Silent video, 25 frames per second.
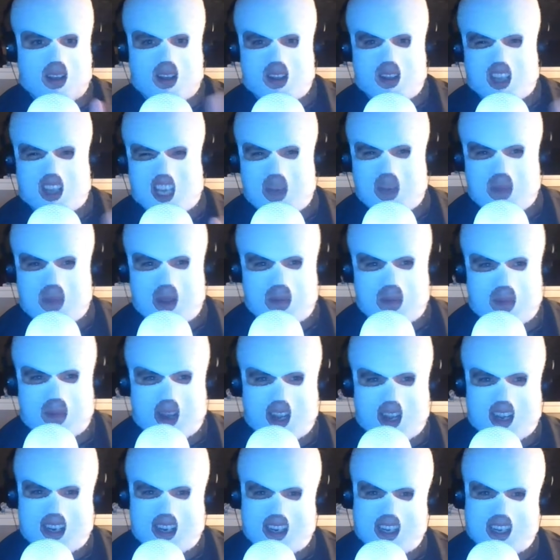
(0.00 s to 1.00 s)
keeping
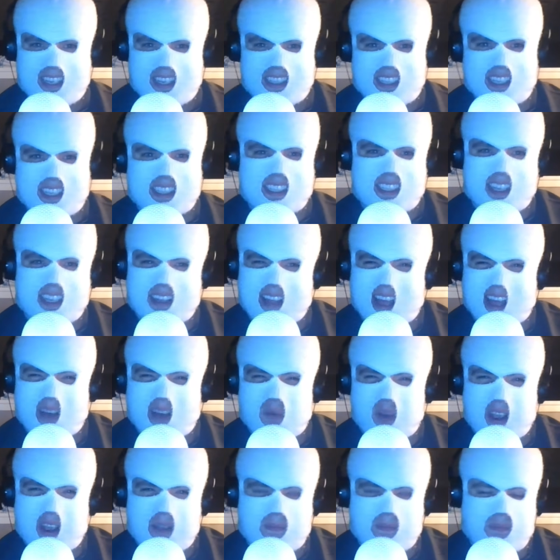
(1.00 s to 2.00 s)
my distance in that
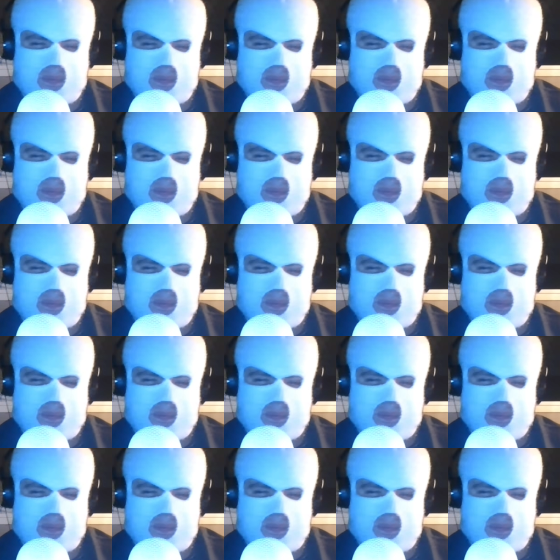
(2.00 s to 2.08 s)
way.